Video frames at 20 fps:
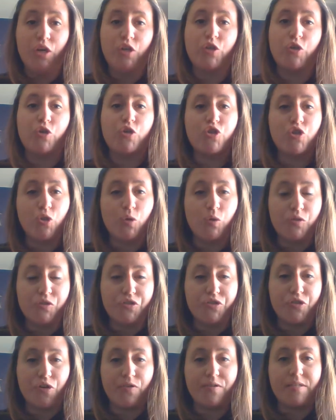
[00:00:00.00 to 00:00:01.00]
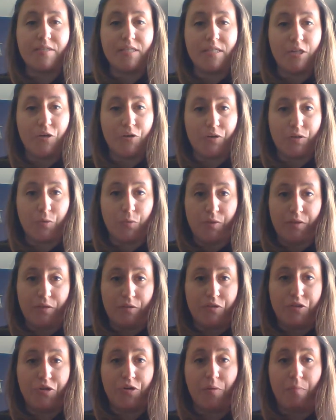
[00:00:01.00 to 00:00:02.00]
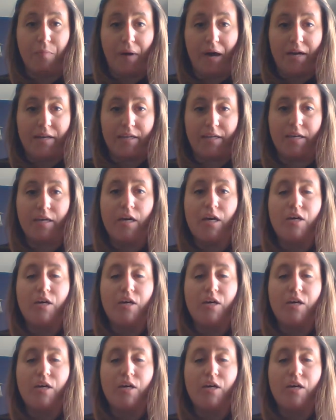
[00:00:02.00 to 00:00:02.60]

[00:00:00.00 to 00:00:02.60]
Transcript: Your shoulders are the steering wheel to your body.